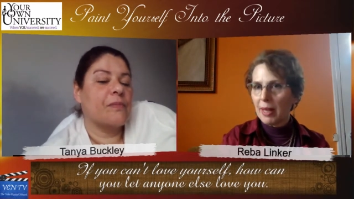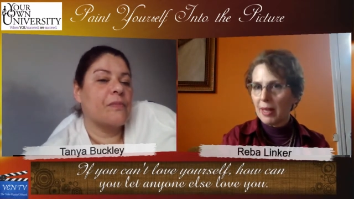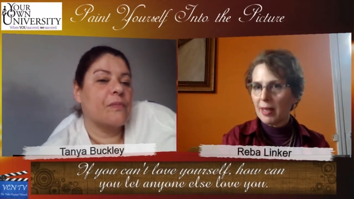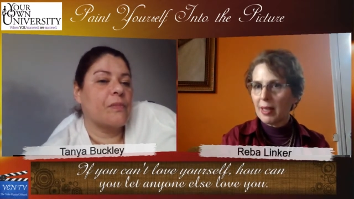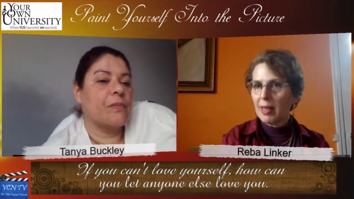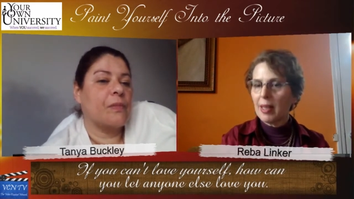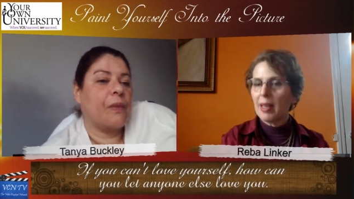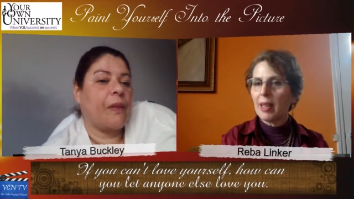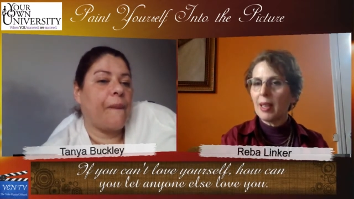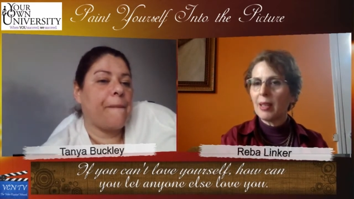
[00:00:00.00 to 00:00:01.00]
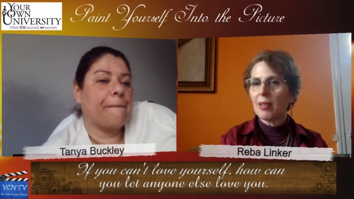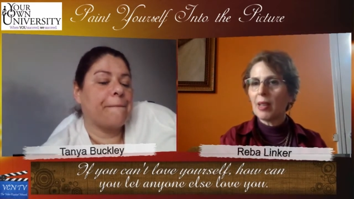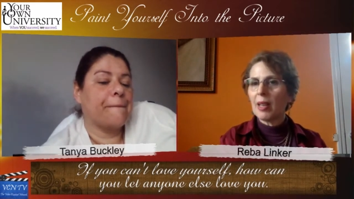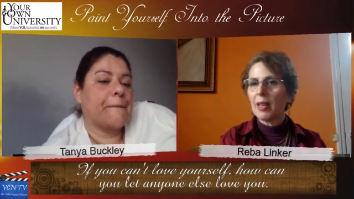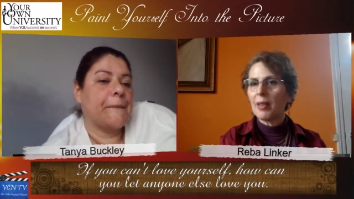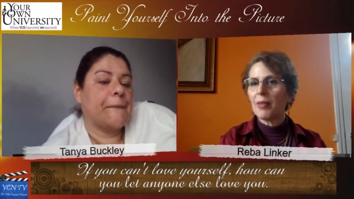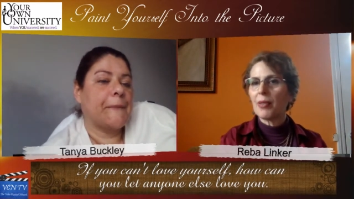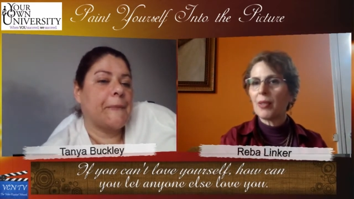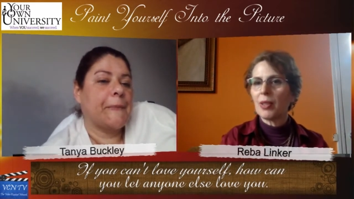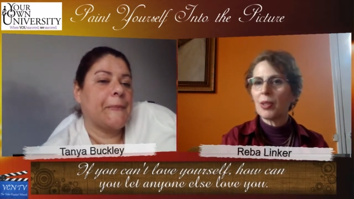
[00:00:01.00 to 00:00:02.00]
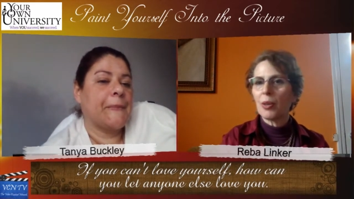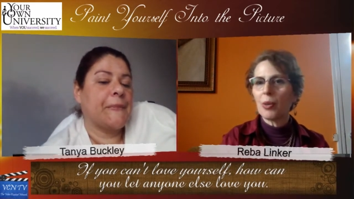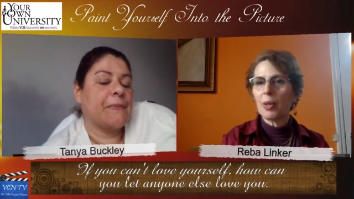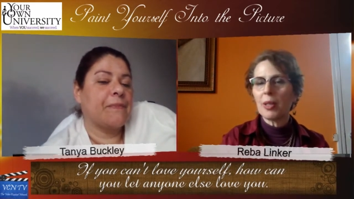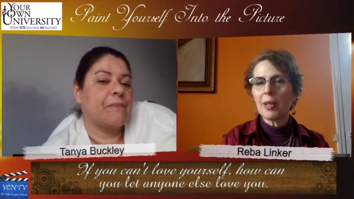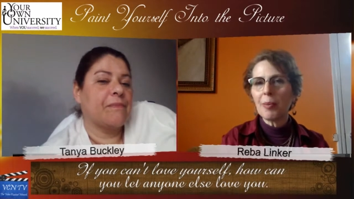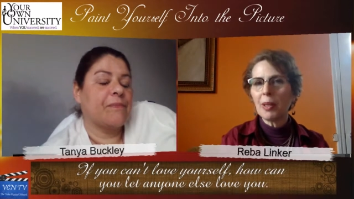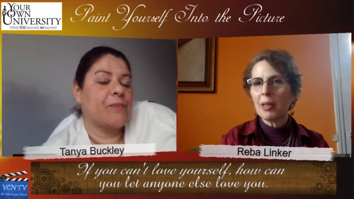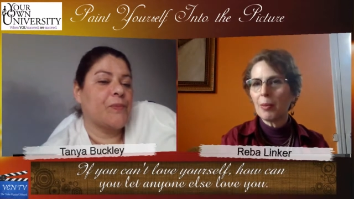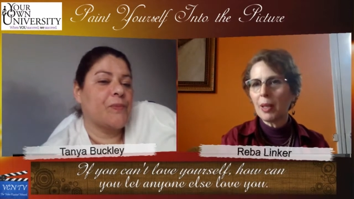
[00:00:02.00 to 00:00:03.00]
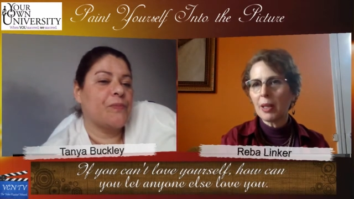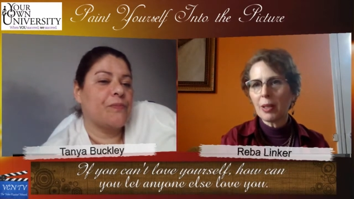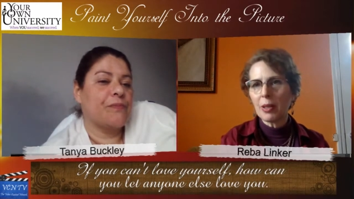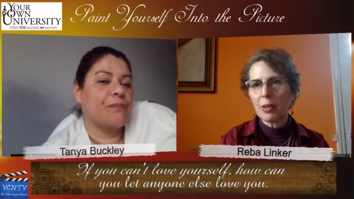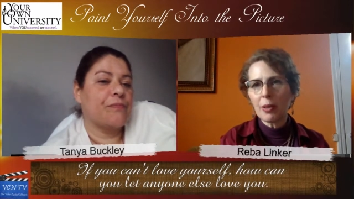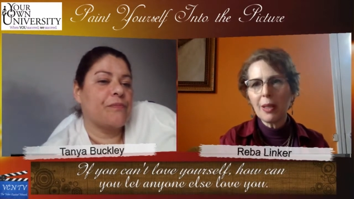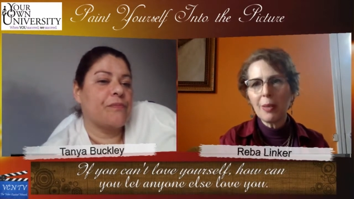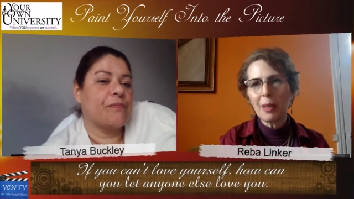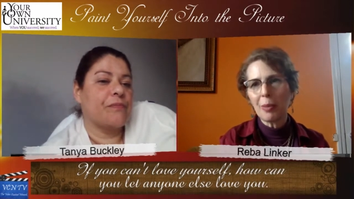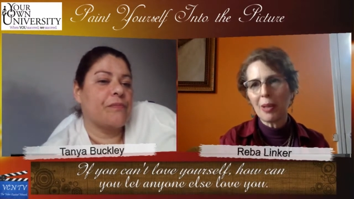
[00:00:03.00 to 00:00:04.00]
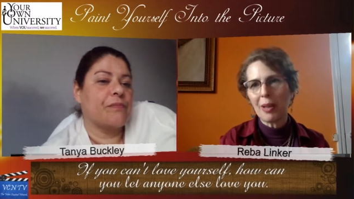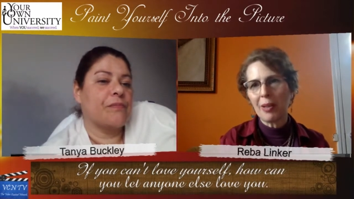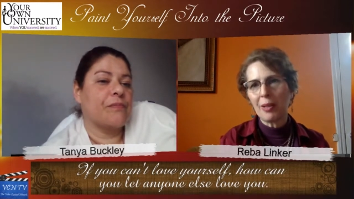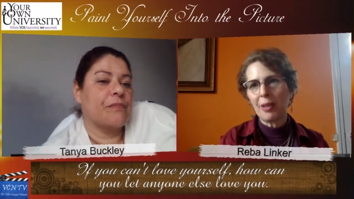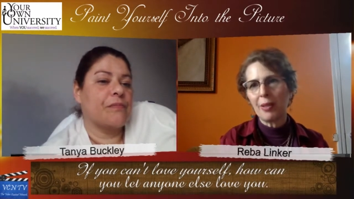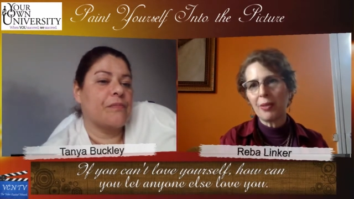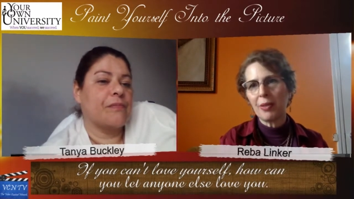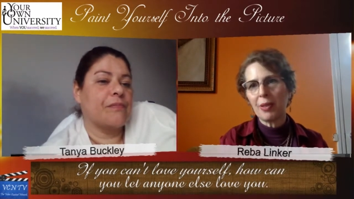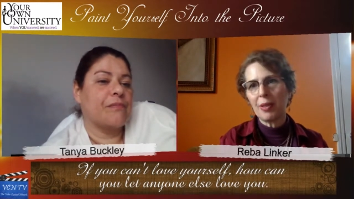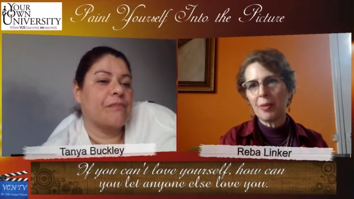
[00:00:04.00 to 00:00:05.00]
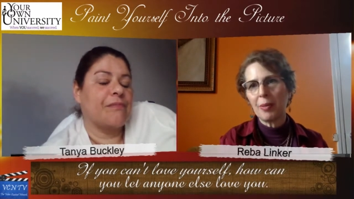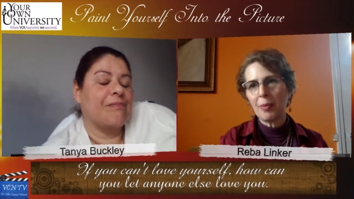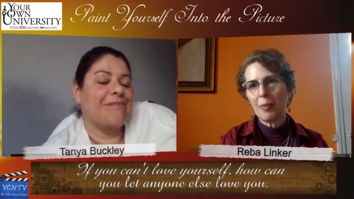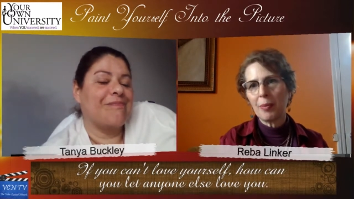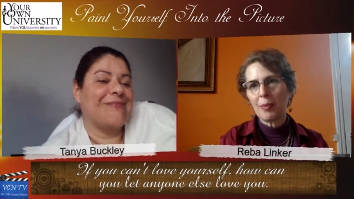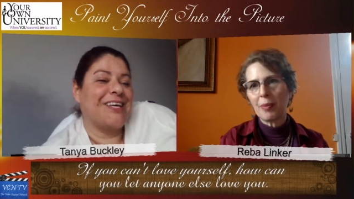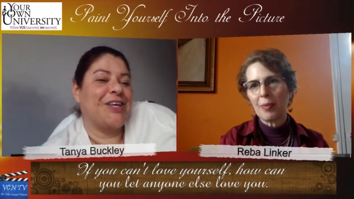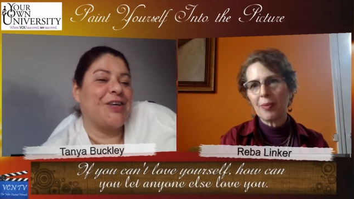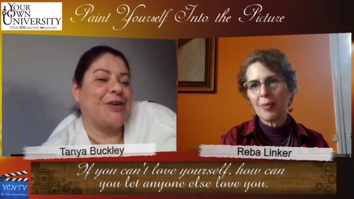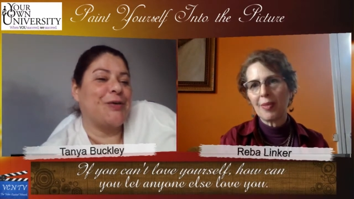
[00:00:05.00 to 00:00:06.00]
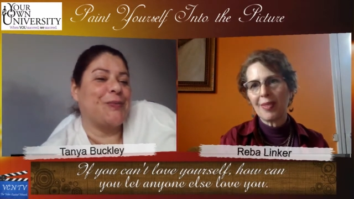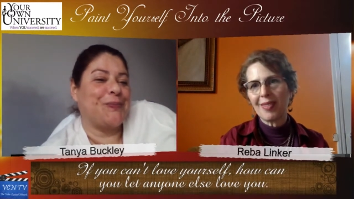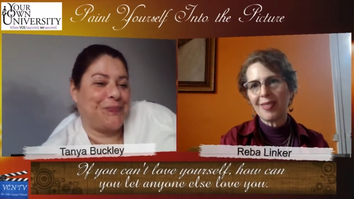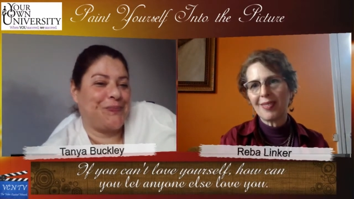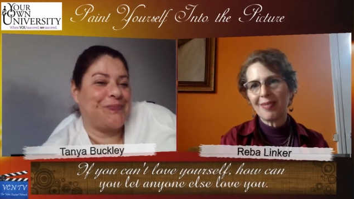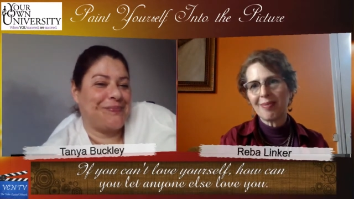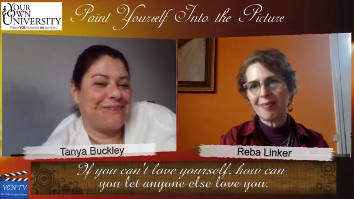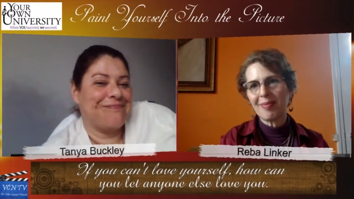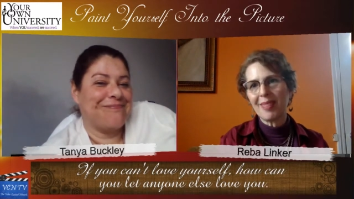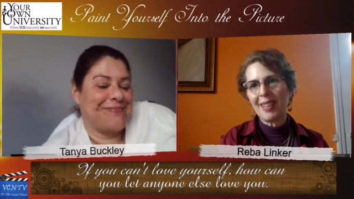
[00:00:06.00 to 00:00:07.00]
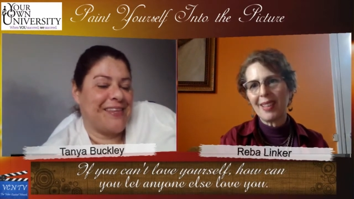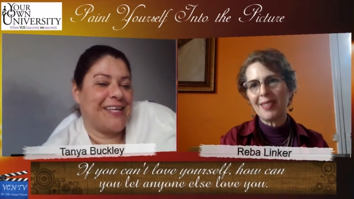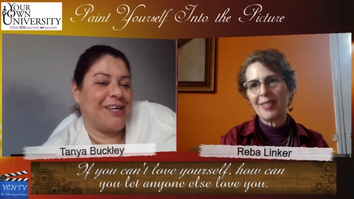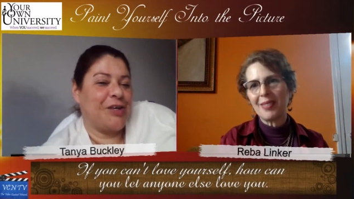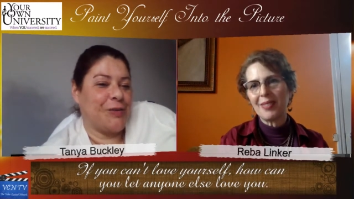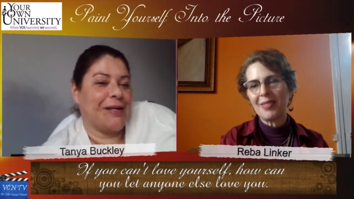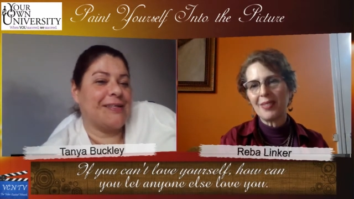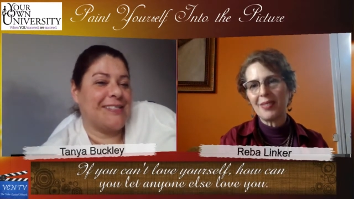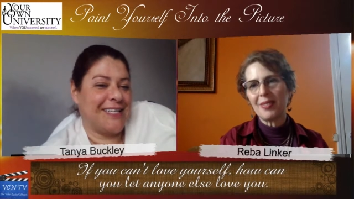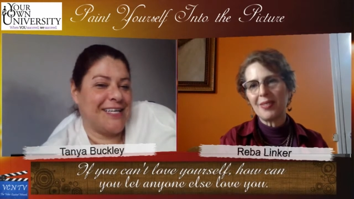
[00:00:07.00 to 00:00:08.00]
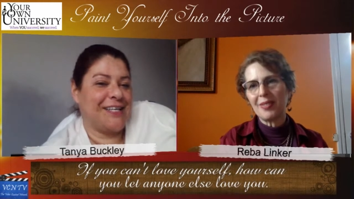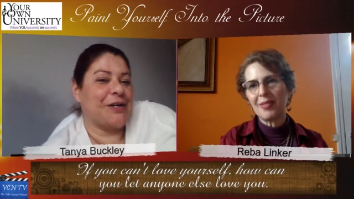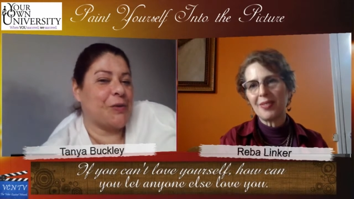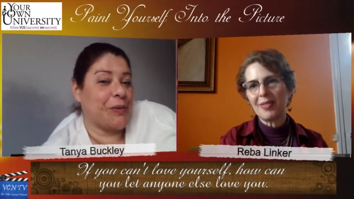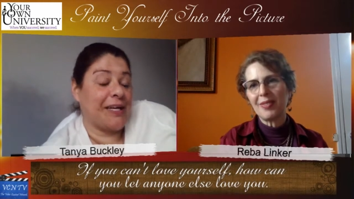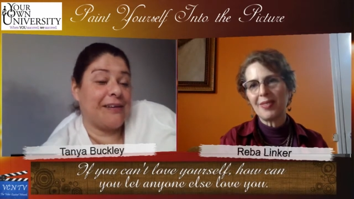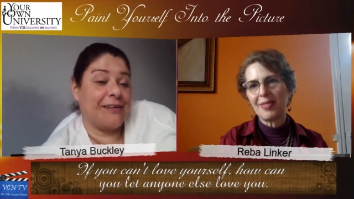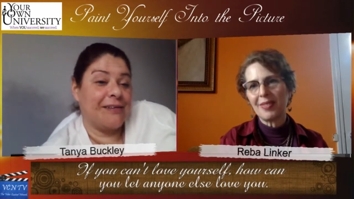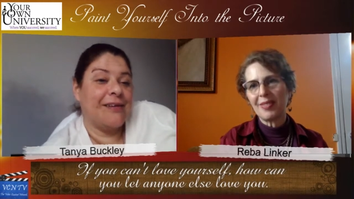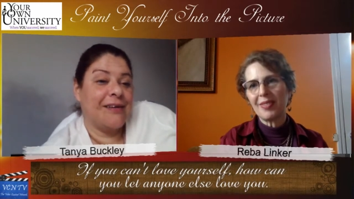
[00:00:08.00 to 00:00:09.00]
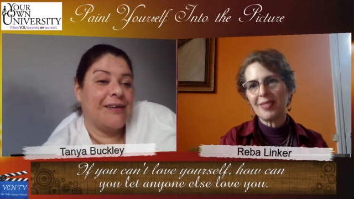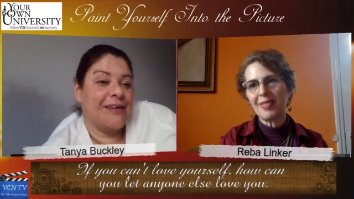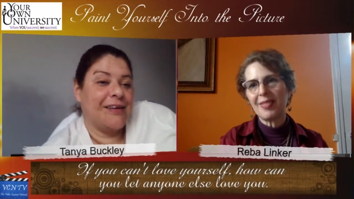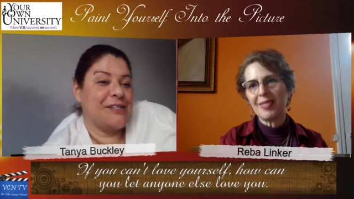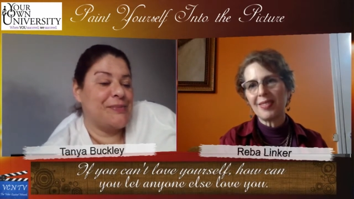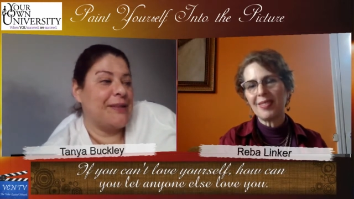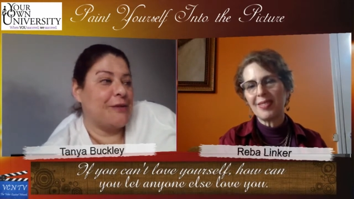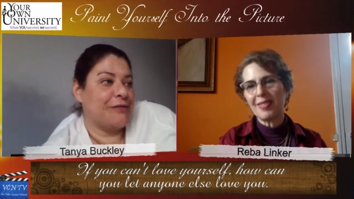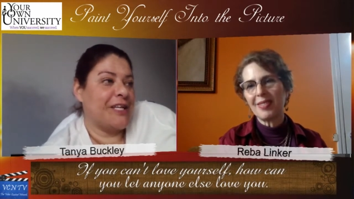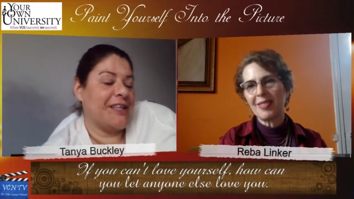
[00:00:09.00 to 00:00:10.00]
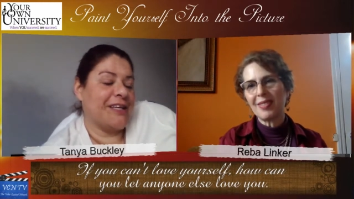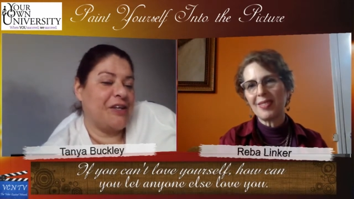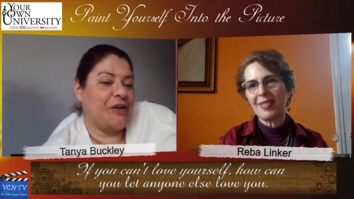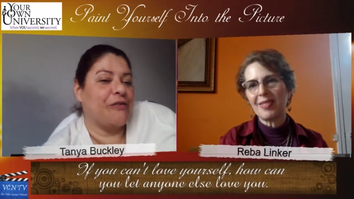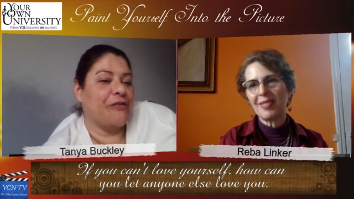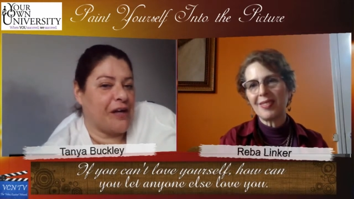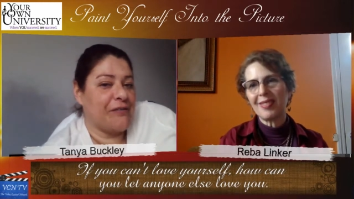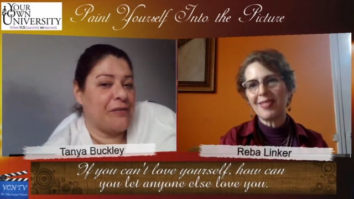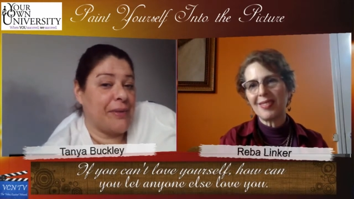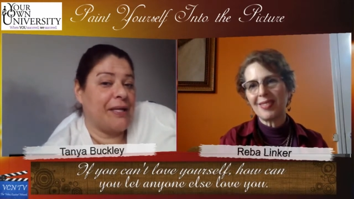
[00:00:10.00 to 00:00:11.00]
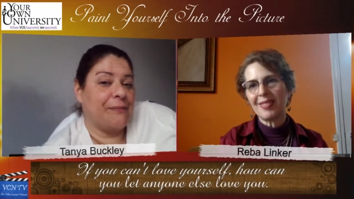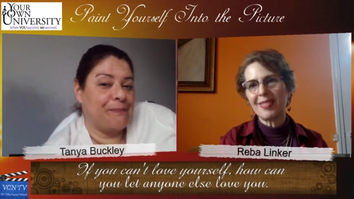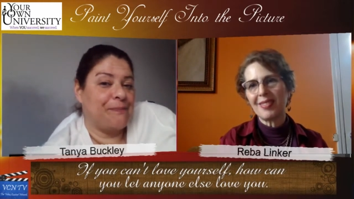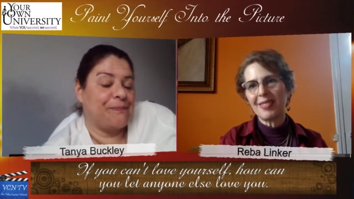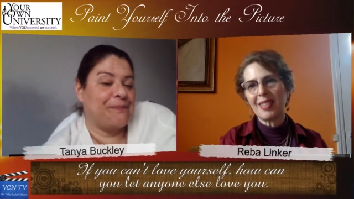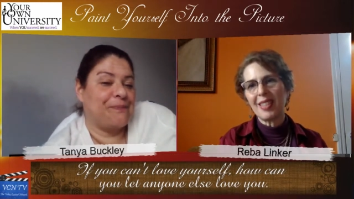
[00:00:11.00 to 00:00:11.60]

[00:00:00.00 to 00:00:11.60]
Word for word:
Speaker 1: made in your life. So it's something to be extremely proud of.
Speaker 2: Thank you. Yeah. Thank you. I'll take that away, and it's been lovely. Thank you for having me.